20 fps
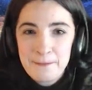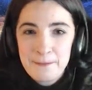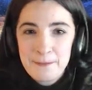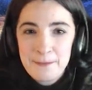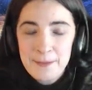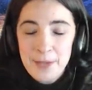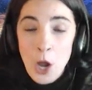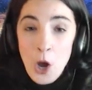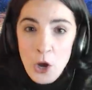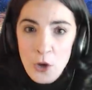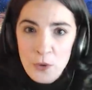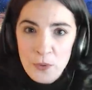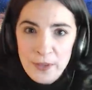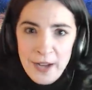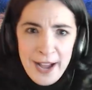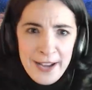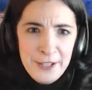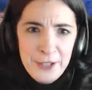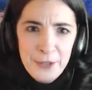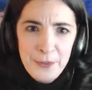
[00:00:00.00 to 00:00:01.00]
Yes. Oh,
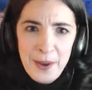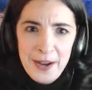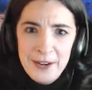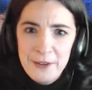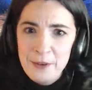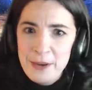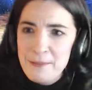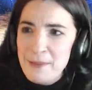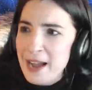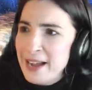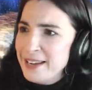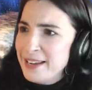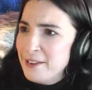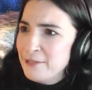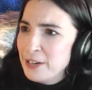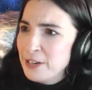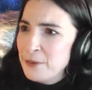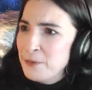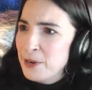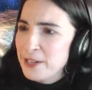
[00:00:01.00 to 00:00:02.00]
I do you. want to remind
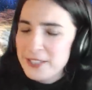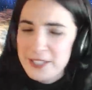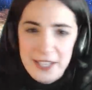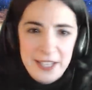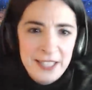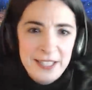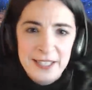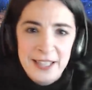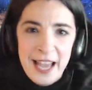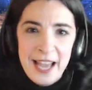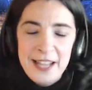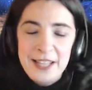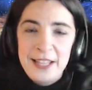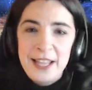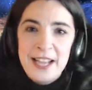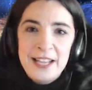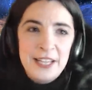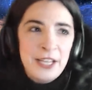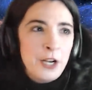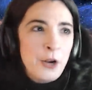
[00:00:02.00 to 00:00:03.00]
everyone to that
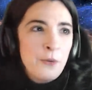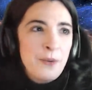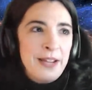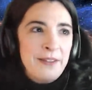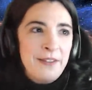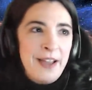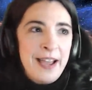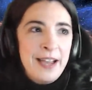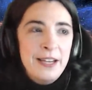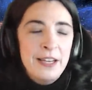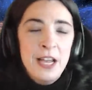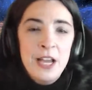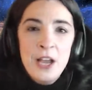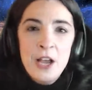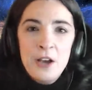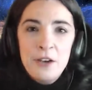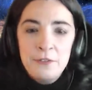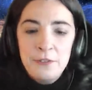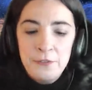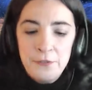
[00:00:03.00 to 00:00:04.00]
that you know we've had
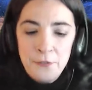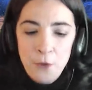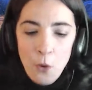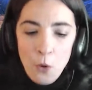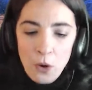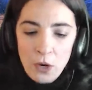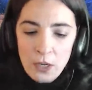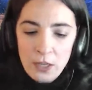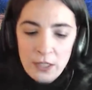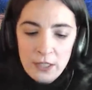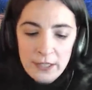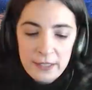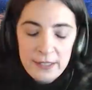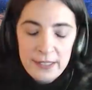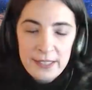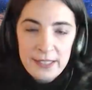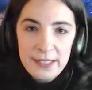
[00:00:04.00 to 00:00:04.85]
four.